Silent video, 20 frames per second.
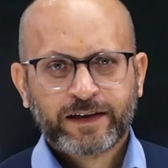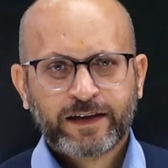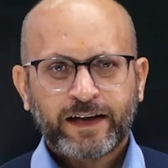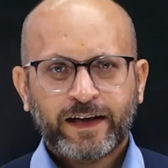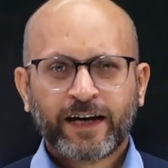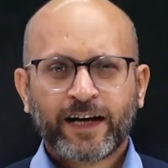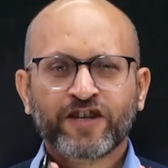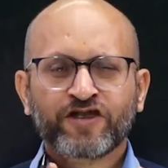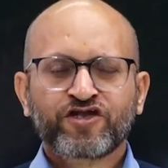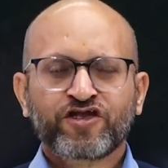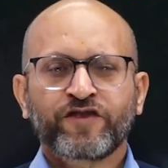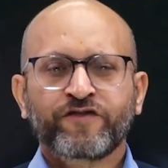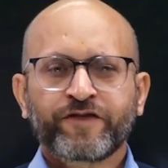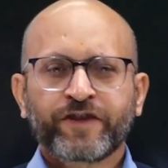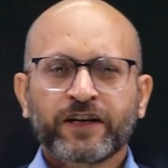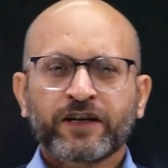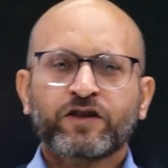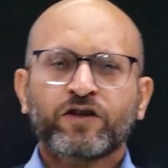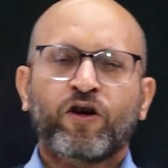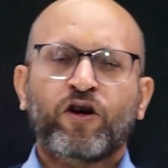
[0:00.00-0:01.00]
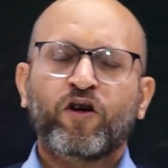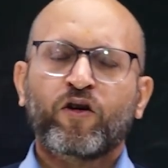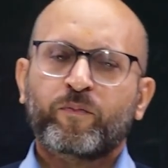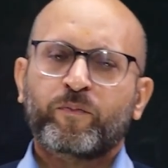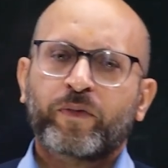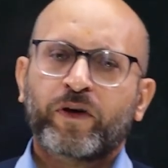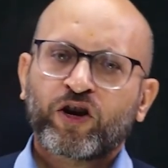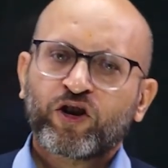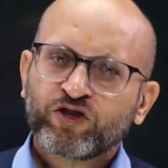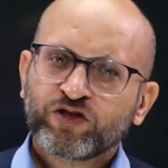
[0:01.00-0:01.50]
Kharash effect or
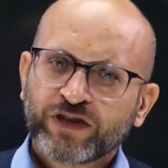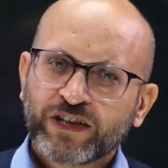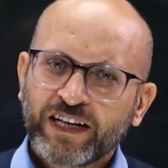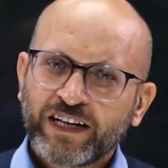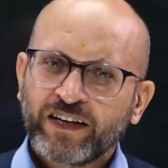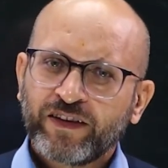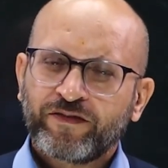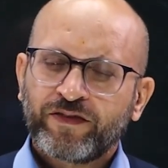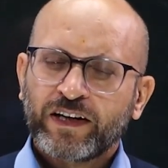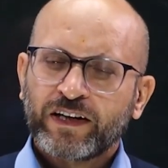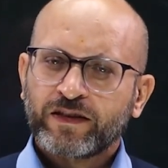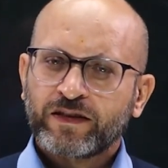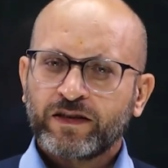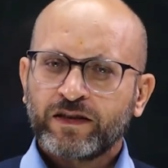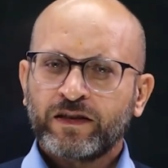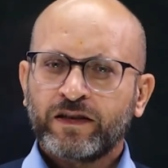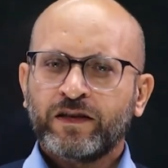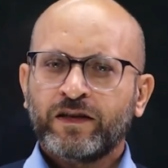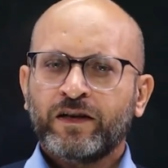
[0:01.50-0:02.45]
peroxide effect.